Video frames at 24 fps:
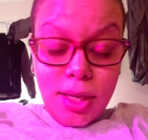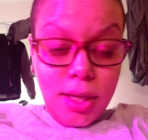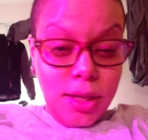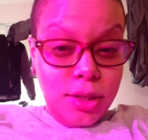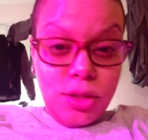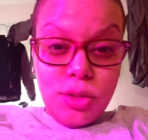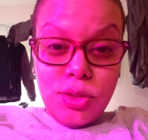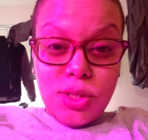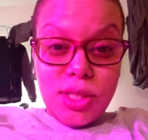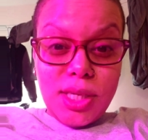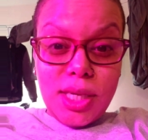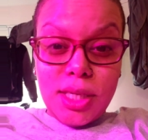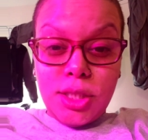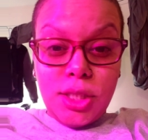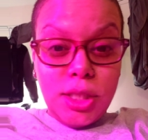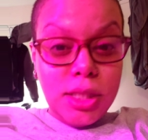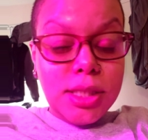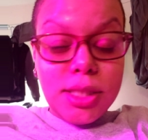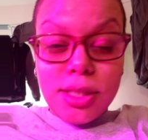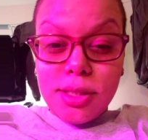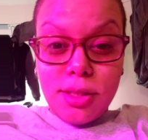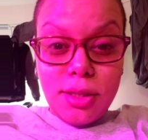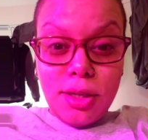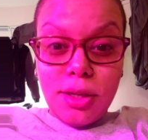and you said
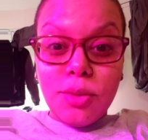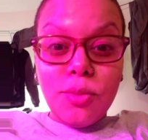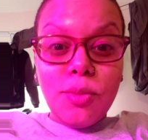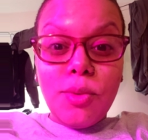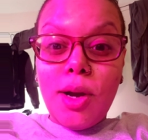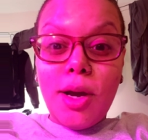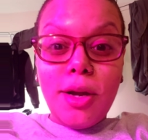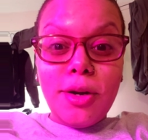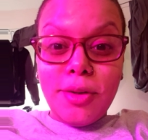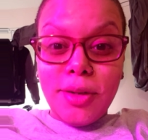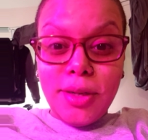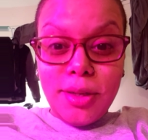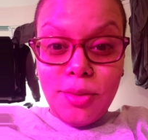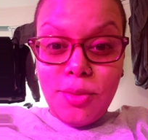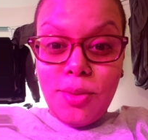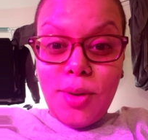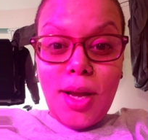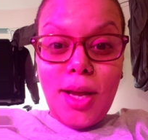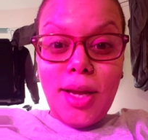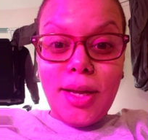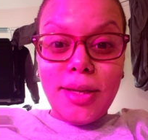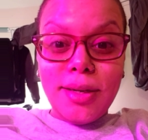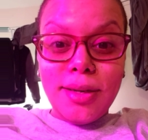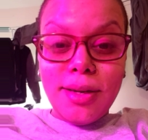Jesus turned water into
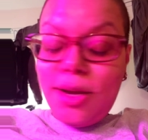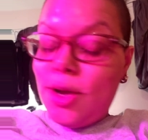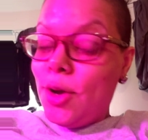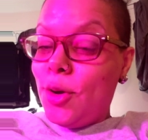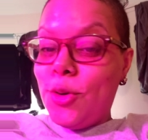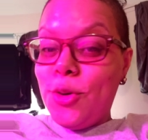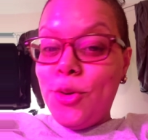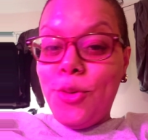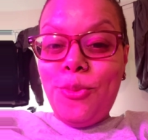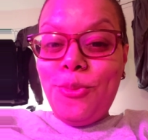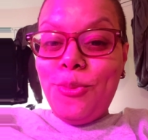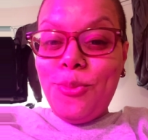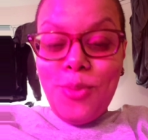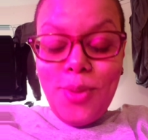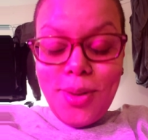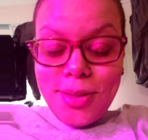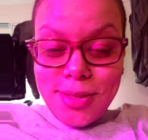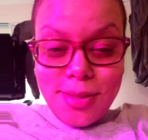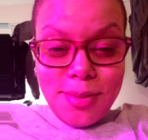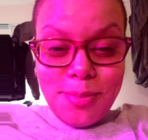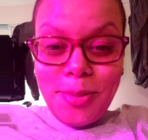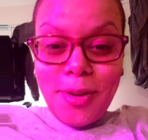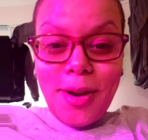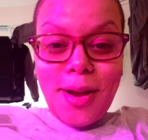wine,
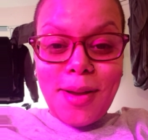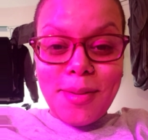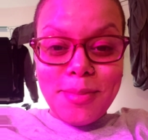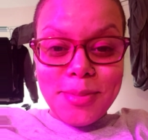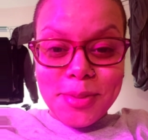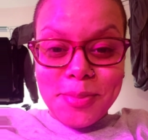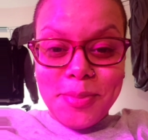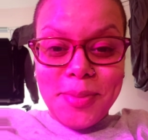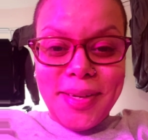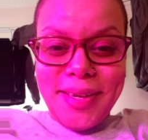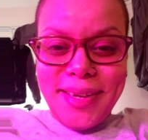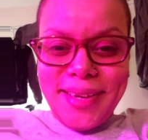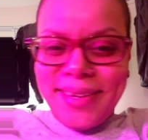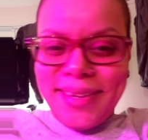what's the problem?